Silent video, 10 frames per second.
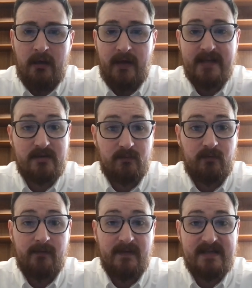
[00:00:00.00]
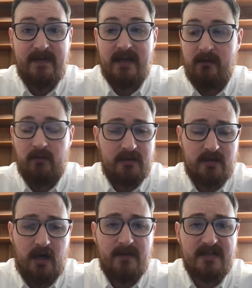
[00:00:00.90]
That's roughly speaking what
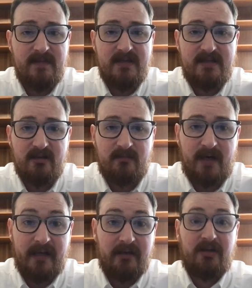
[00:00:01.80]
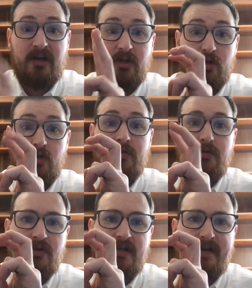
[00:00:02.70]
Thomas means here by
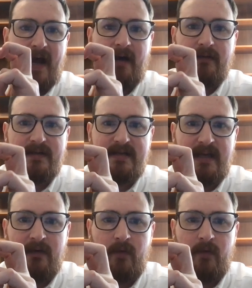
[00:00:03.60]
conclusionality,